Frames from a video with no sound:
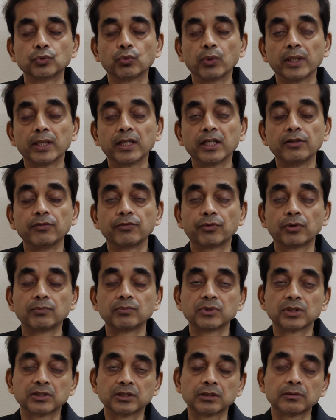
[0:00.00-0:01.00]
quickly
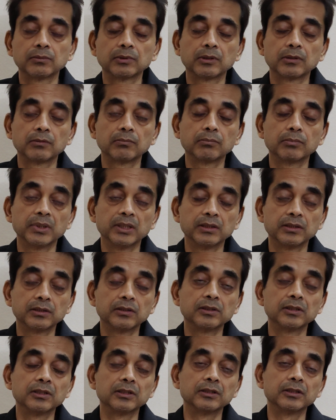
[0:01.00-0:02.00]
from such a big
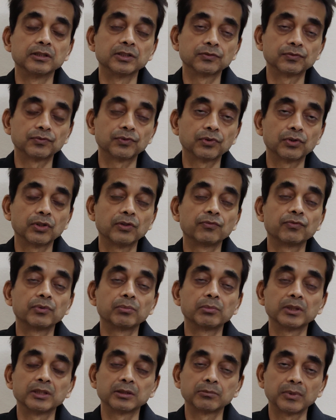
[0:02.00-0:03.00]
surgery. Just for your
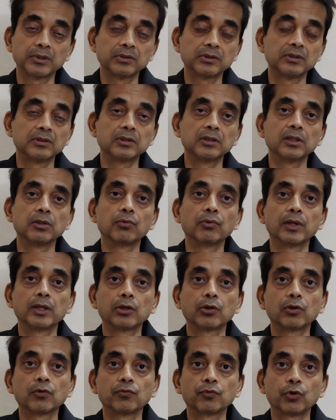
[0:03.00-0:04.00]
information, my surgery
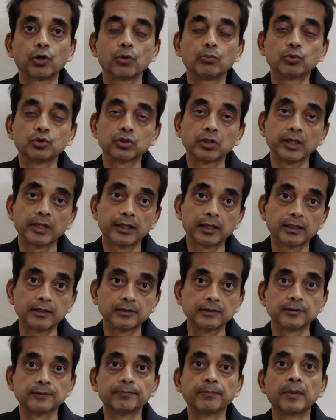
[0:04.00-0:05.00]
went on for almost 8
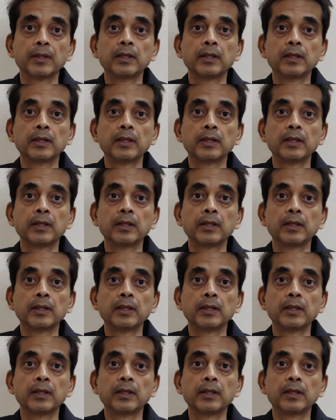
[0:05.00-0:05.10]
hours.